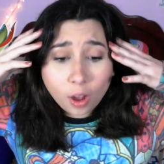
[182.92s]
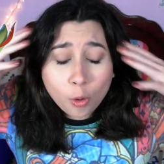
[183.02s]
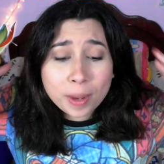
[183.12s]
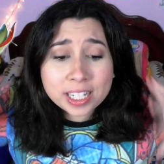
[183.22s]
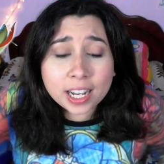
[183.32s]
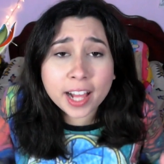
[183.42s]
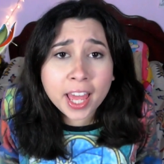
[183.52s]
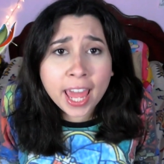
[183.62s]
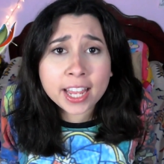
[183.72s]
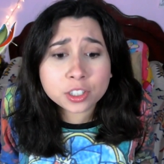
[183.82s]
Oh my God,
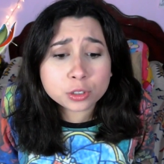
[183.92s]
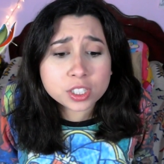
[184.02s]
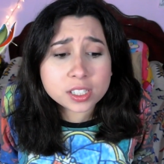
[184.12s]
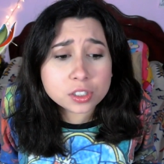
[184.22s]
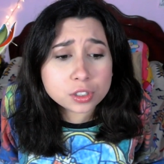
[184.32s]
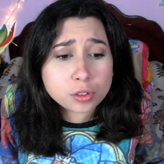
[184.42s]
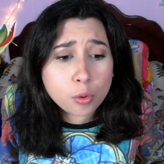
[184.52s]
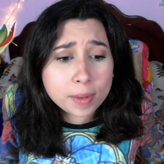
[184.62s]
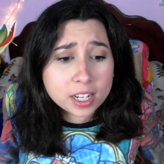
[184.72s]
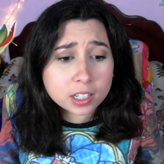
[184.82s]
I hate Eugene
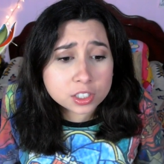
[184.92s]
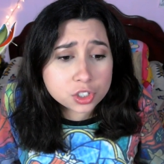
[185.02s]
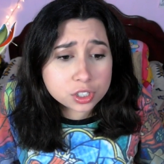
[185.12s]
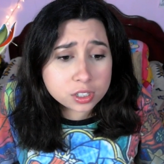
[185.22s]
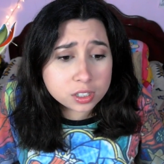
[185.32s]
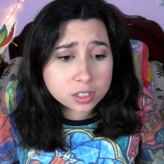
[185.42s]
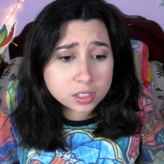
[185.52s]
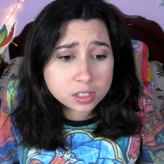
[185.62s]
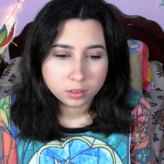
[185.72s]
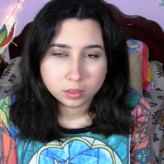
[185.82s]
so much.
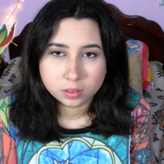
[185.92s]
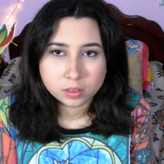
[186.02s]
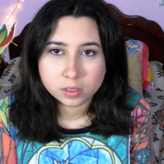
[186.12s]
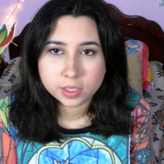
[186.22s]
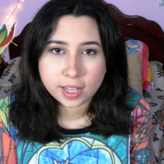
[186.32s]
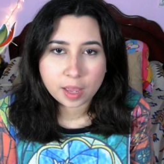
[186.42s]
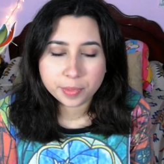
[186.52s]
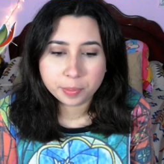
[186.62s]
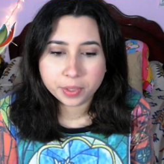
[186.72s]
Just slap the